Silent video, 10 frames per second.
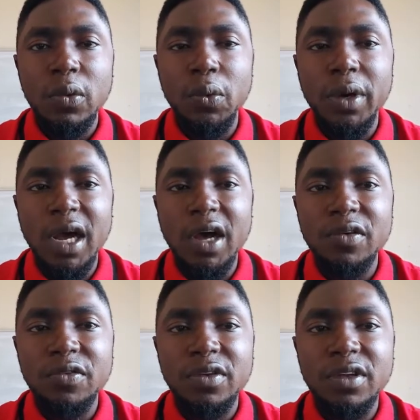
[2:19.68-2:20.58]
We
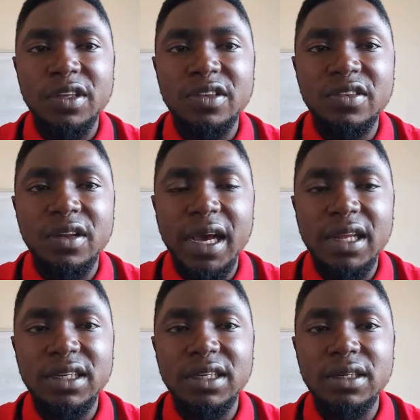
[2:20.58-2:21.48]
have
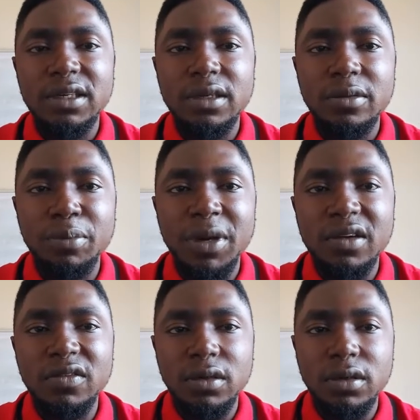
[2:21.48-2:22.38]
sliding
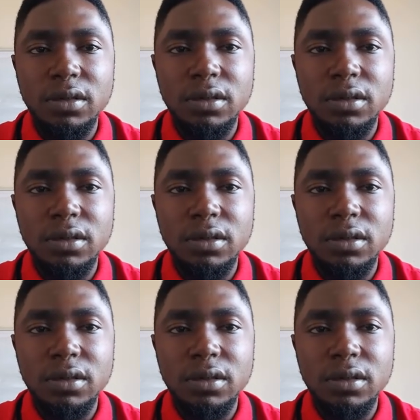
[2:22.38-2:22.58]
bevel.